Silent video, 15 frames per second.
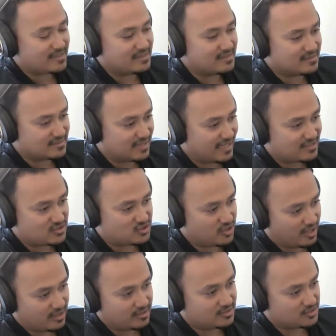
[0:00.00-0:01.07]
is that
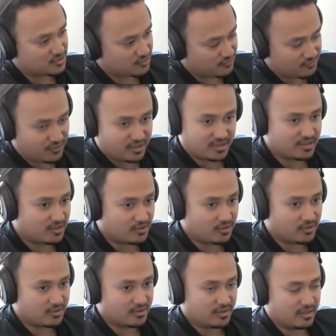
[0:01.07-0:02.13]
challenge is fucking
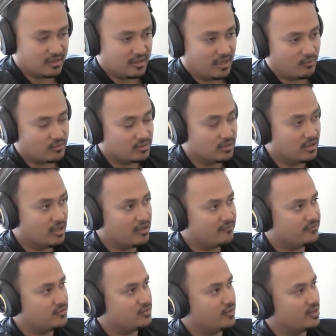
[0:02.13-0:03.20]
hard, and I would
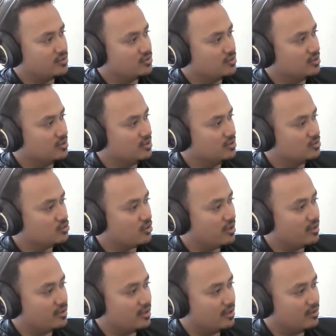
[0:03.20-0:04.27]
love to actually
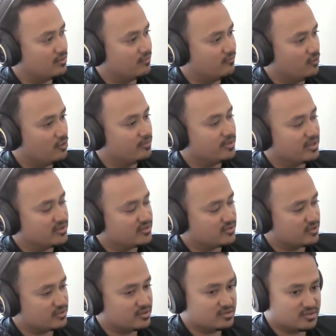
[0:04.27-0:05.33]
try it out of all places
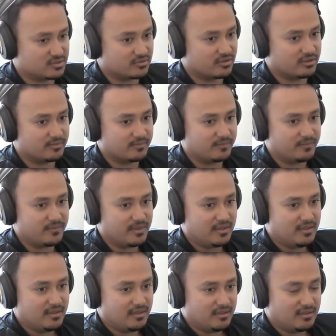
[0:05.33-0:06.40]
on Instagram.
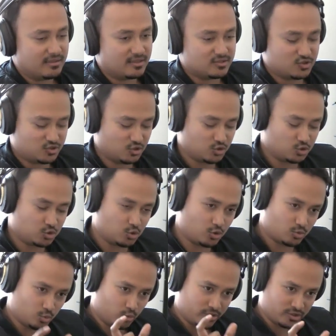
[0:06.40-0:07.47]
Okay. Because it's a
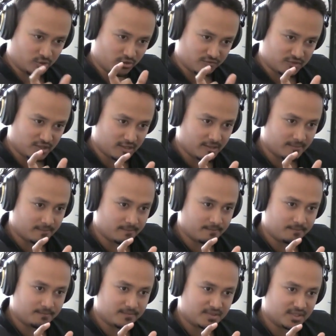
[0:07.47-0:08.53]
short window of
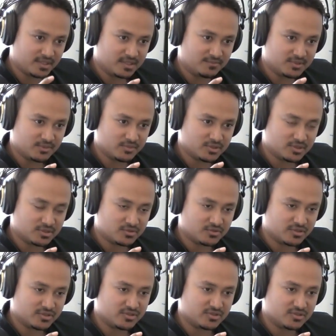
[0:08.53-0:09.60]
time to keep someone's
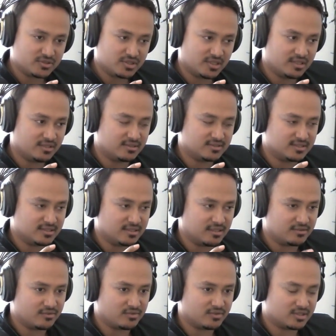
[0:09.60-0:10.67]
interest and to yeah.
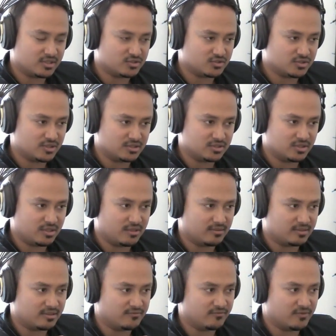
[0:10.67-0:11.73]
get their attention and to
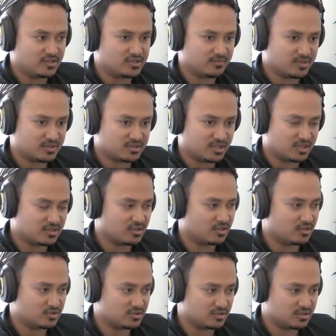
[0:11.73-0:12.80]
convey something
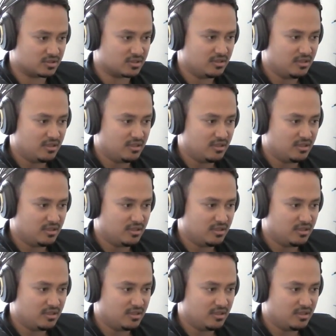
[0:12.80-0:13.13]
psychologically.